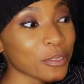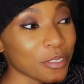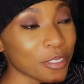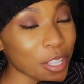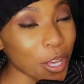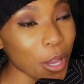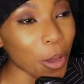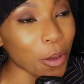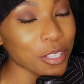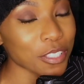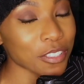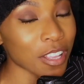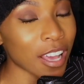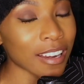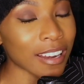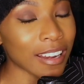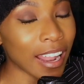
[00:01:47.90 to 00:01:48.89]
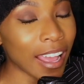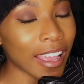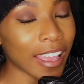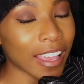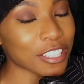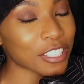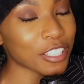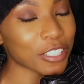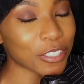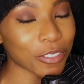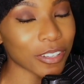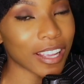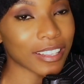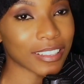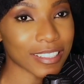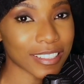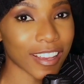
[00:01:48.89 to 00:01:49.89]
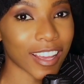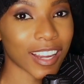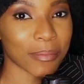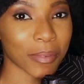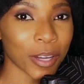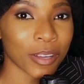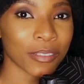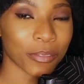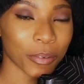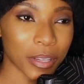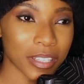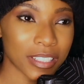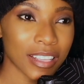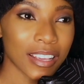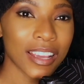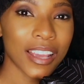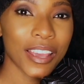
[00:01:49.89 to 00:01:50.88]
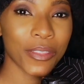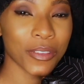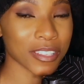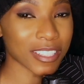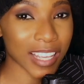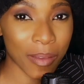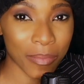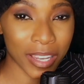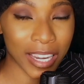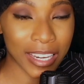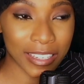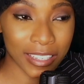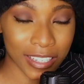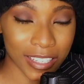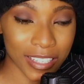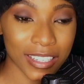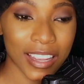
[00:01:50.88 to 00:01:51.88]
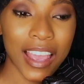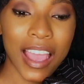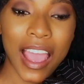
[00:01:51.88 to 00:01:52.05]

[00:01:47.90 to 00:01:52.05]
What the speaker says: Though it's not a lie, I actually do like the sound of my own voice. There was a time that I didn't.